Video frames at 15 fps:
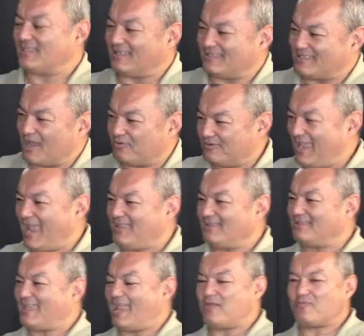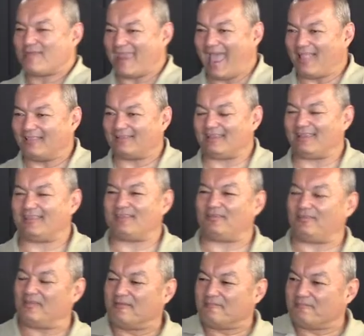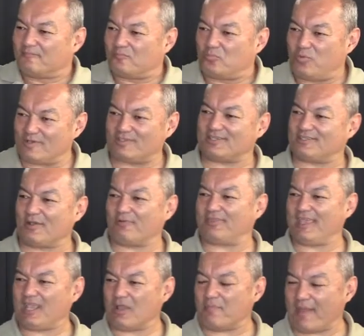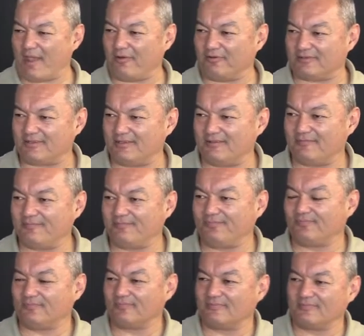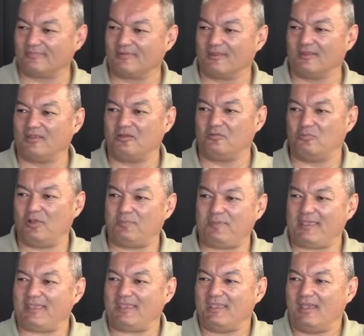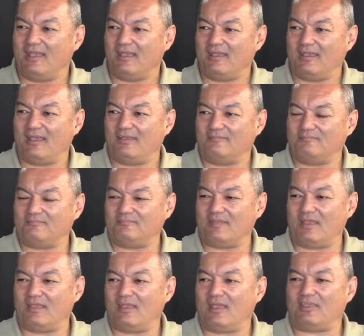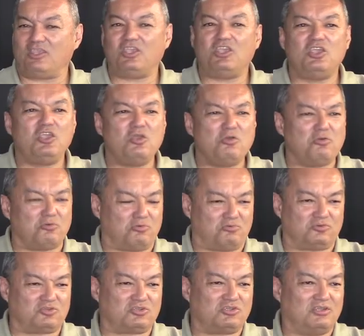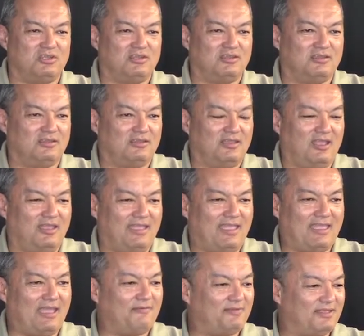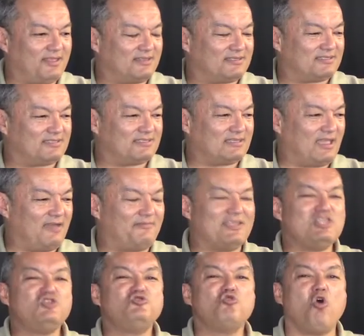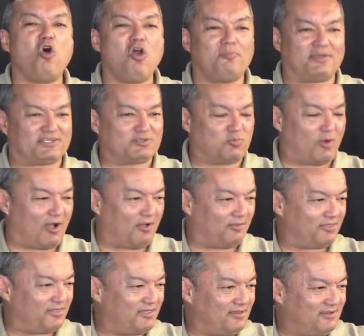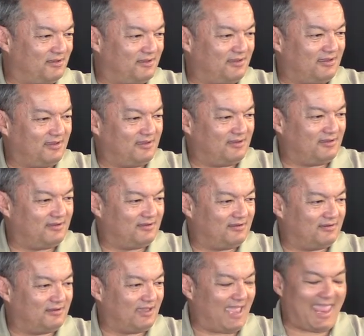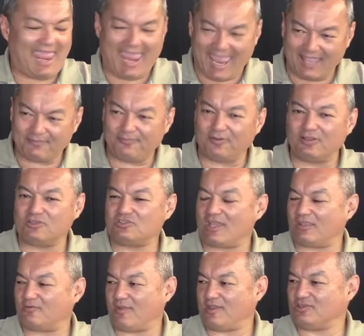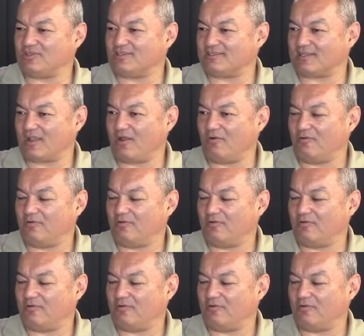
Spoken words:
is our day-to-day reality that we just don't think about would be a huge evidence of enormous wealth a handful of generations ago.